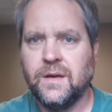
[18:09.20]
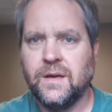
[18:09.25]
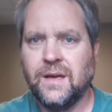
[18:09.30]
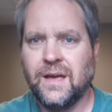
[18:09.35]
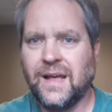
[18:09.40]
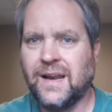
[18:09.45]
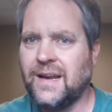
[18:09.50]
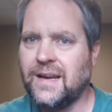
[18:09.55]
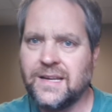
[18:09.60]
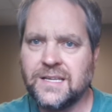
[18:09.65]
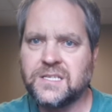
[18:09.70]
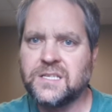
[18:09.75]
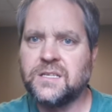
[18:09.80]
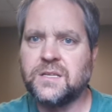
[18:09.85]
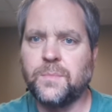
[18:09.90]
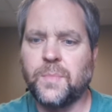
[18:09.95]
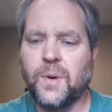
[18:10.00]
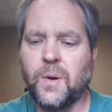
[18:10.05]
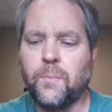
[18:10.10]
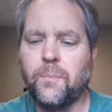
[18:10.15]
And it isn't
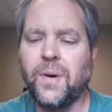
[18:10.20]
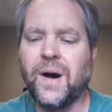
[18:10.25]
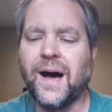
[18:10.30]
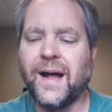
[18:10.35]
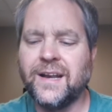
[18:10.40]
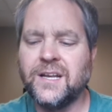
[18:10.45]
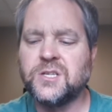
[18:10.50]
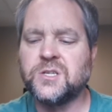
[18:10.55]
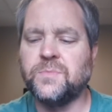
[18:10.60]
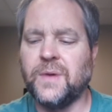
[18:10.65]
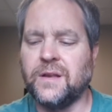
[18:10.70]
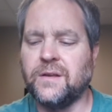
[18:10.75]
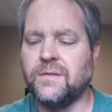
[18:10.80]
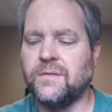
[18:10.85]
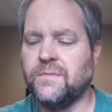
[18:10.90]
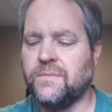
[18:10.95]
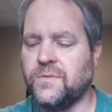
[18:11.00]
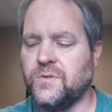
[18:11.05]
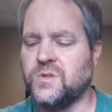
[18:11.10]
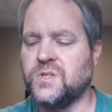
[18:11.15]
about punishment
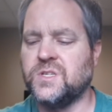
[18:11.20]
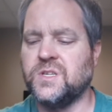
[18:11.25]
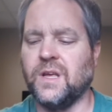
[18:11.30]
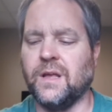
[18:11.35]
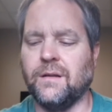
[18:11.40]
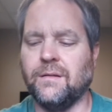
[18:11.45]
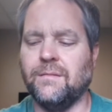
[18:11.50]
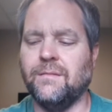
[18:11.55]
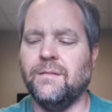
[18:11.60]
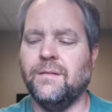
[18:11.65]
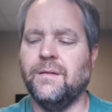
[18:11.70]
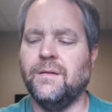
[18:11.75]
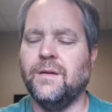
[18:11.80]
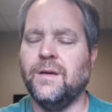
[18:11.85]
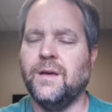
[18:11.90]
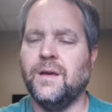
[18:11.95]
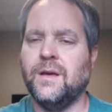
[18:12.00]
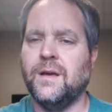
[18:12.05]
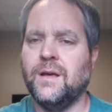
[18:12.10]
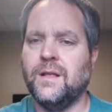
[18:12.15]
for sin.
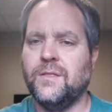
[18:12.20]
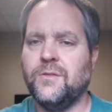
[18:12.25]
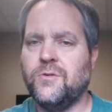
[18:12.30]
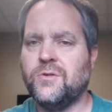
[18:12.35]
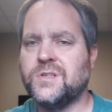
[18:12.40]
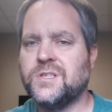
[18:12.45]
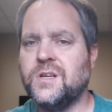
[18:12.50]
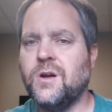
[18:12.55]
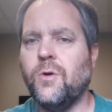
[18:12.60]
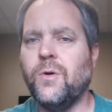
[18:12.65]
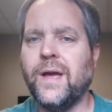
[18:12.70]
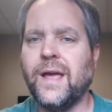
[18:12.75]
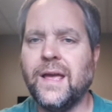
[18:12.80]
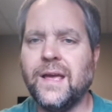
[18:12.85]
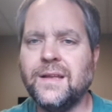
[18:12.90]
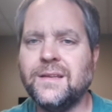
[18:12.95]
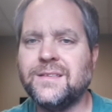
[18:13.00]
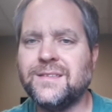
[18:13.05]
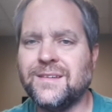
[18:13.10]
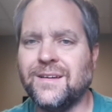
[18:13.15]
There is no
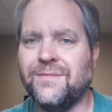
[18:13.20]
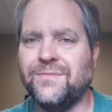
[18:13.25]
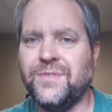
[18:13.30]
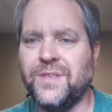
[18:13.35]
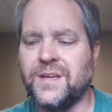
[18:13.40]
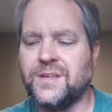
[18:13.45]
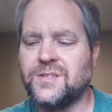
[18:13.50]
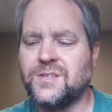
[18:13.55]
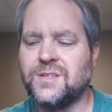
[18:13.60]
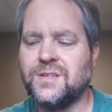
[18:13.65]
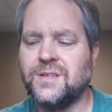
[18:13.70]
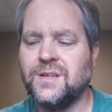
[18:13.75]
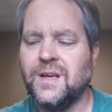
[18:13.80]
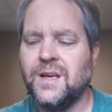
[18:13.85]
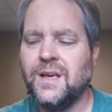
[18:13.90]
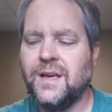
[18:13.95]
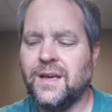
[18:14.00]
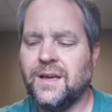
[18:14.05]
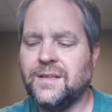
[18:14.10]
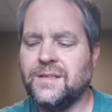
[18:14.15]
hint of this
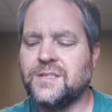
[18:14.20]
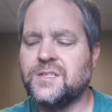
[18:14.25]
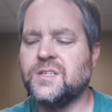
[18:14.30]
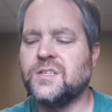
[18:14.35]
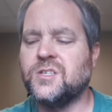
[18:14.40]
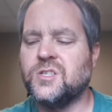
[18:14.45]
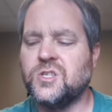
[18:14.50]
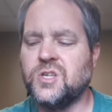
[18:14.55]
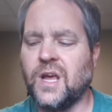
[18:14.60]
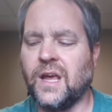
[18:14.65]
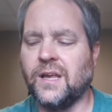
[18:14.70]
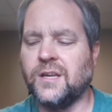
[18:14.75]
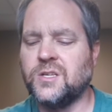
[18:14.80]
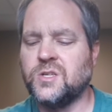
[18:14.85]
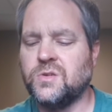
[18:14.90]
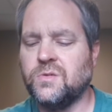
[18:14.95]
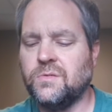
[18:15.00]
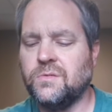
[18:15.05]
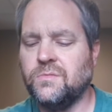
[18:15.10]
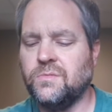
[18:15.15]
in this
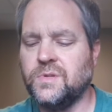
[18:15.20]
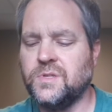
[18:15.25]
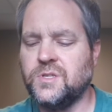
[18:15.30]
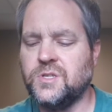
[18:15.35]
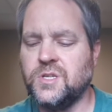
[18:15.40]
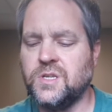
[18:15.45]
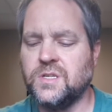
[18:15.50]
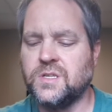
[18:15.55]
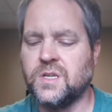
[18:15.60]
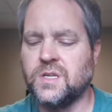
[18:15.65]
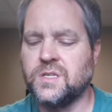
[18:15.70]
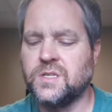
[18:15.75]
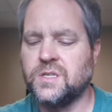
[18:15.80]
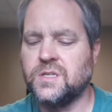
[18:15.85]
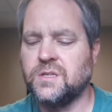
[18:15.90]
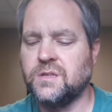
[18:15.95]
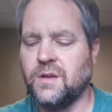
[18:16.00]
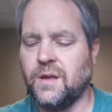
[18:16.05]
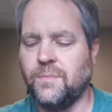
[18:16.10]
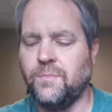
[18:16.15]
exchange with
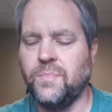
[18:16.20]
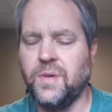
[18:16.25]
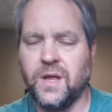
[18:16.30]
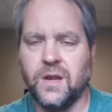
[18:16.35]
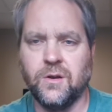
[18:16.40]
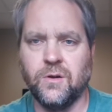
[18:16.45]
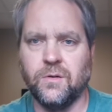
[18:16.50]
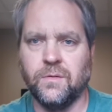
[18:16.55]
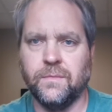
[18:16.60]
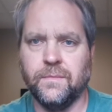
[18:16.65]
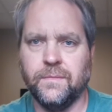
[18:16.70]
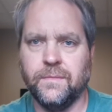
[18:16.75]
Jesus and Peter.